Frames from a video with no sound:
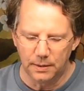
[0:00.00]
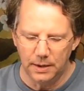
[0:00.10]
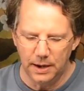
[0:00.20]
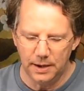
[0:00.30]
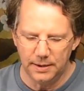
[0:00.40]

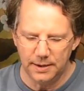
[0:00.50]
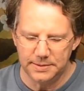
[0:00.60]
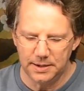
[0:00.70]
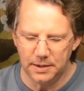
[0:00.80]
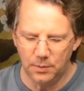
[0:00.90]
And uh,
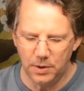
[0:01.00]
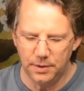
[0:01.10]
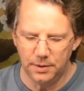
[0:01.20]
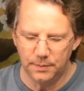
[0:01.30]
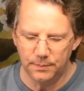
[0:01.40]
sit and
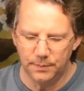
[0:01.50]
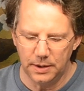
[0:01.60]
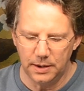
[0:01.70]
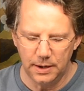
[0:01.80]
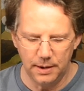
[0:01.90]
wonder uh,
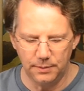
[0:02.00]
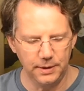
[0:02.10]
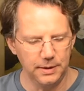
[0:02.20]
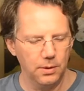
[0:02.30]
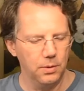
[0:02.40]
I don't
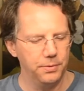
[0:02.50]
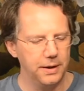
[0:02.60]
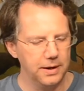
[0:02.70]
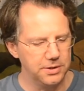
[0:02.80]
read the whole thing.